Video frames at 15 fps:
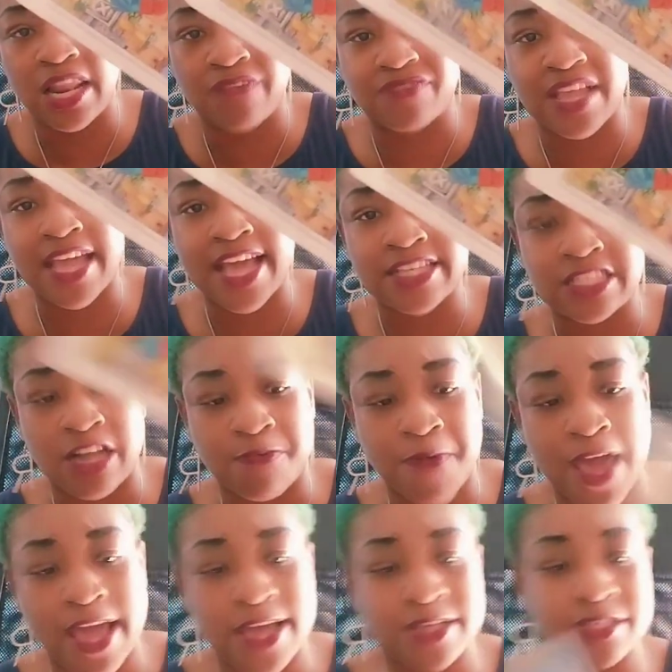and left their ass in the
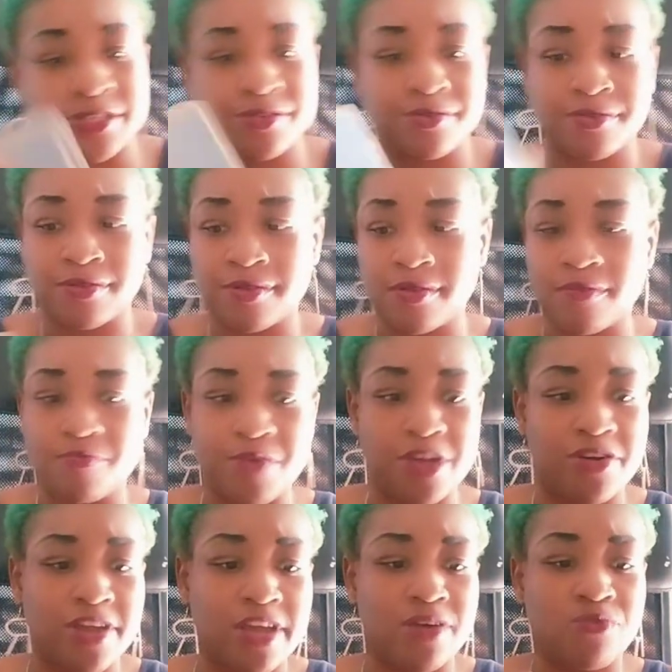past.
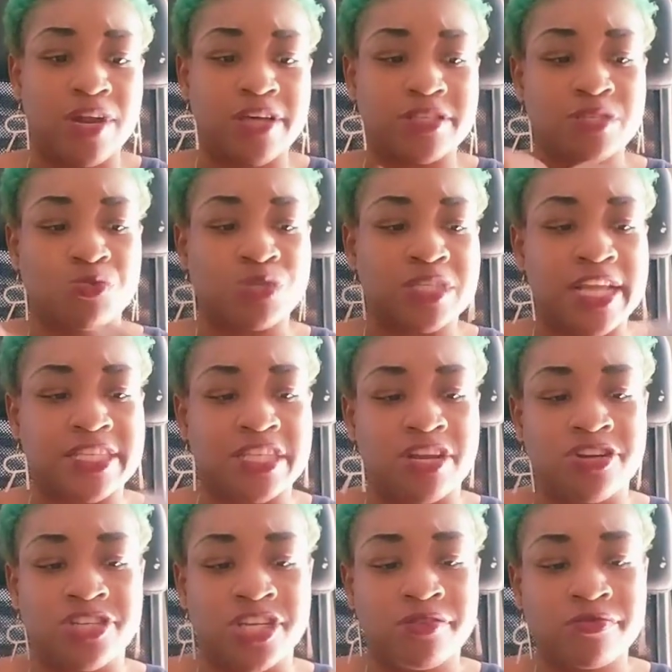Period. What else? What's the next
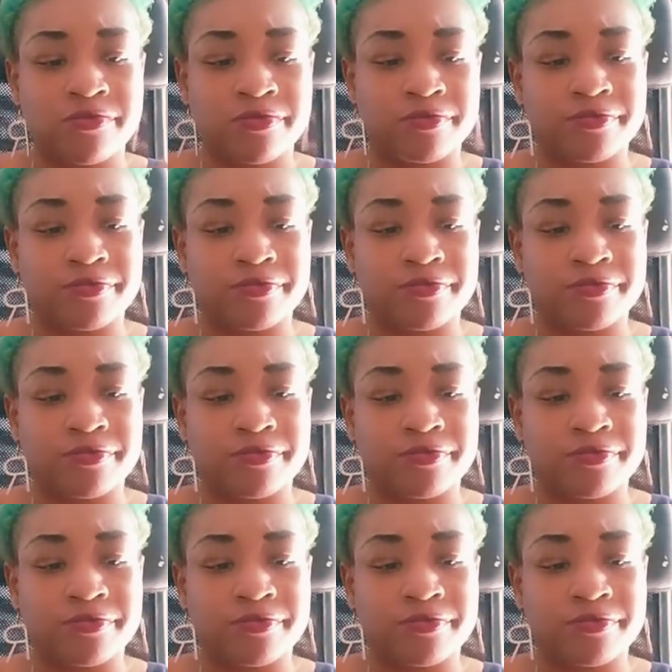energy?